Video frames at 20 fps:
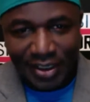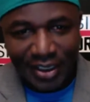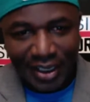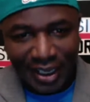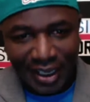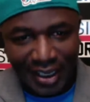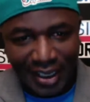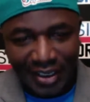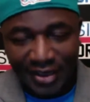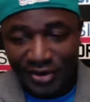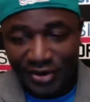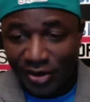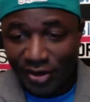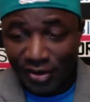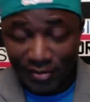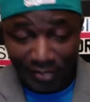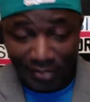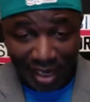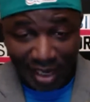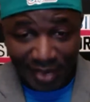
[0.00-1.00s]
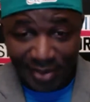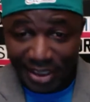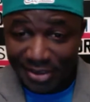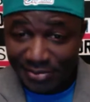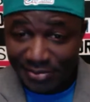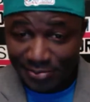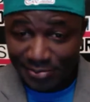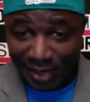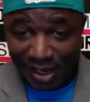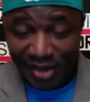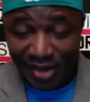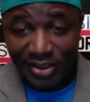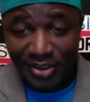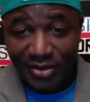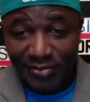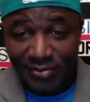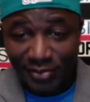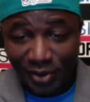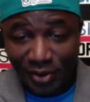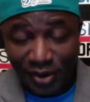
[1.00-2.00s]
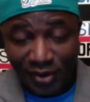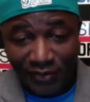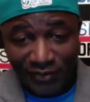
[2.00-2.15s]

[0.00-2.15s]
And maybe it's pounding the ball,